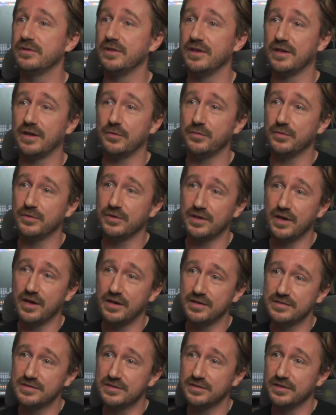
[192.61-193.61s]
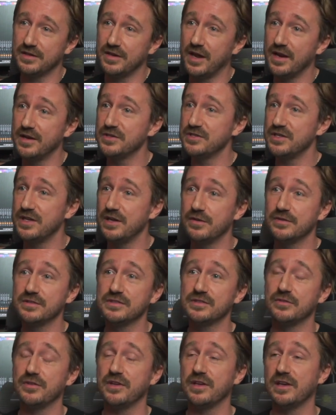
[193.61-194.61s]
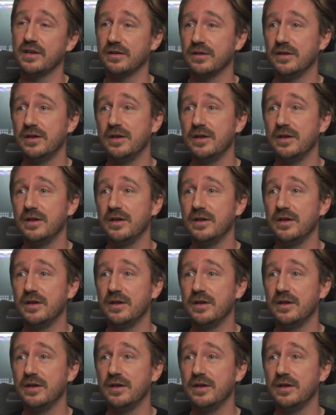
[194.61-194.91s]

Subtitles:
Like I really got into like 9 Inch Nails, or like